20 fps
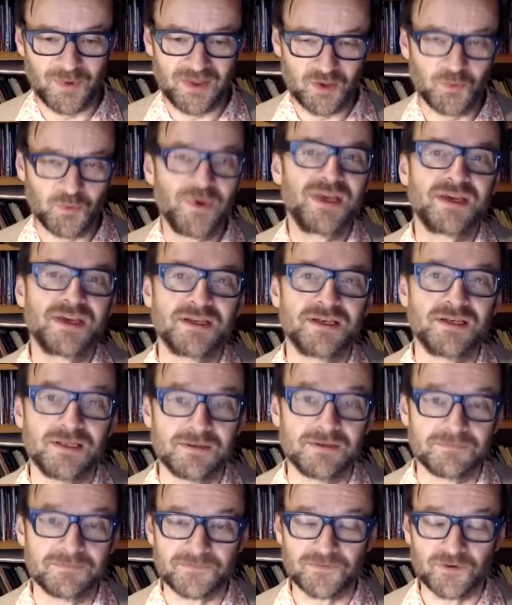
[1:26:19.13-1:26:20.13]
because the
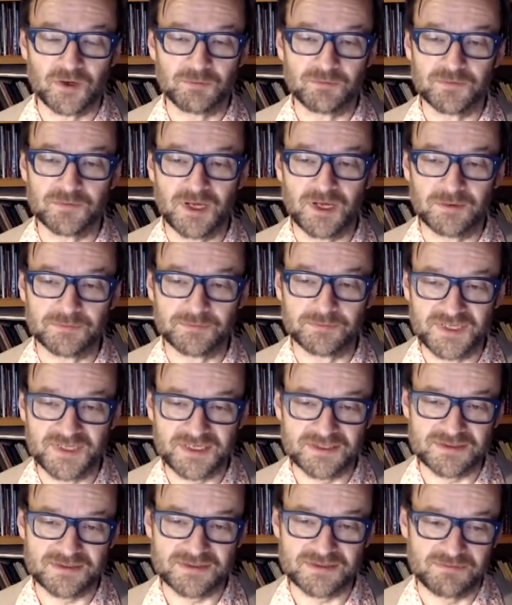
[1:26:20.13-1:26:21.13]
group, as far as I
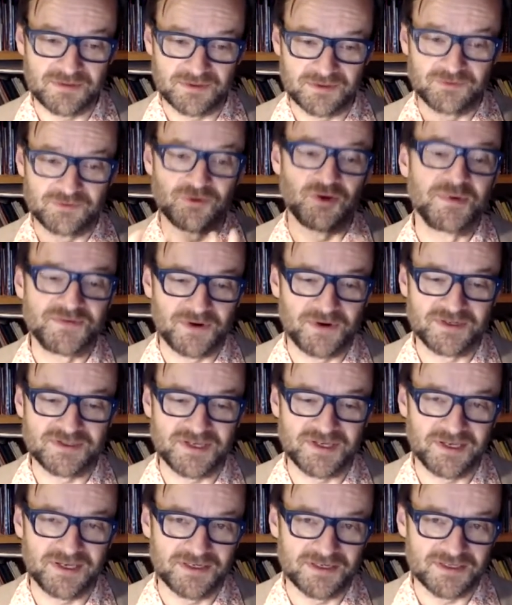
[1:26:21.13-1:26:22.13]
understand it, is
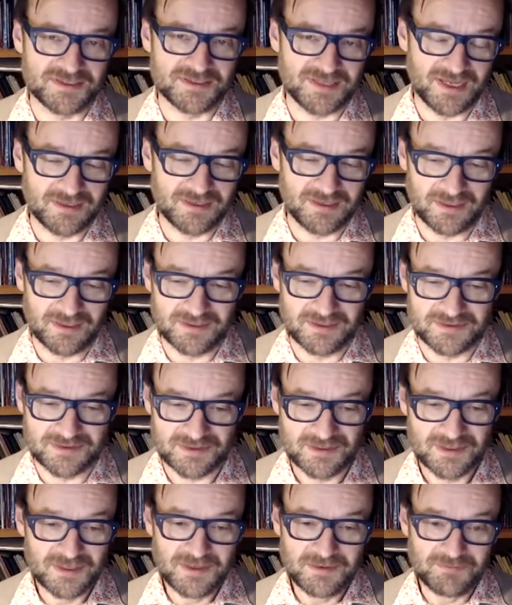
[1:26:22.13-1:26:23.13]
not people like
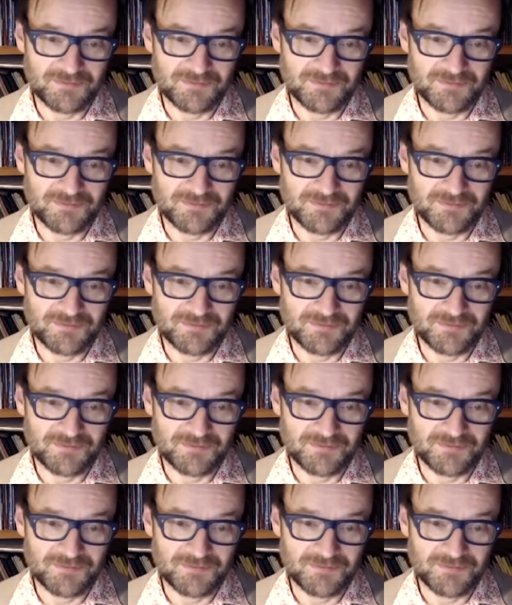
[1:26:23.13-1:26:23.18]
me,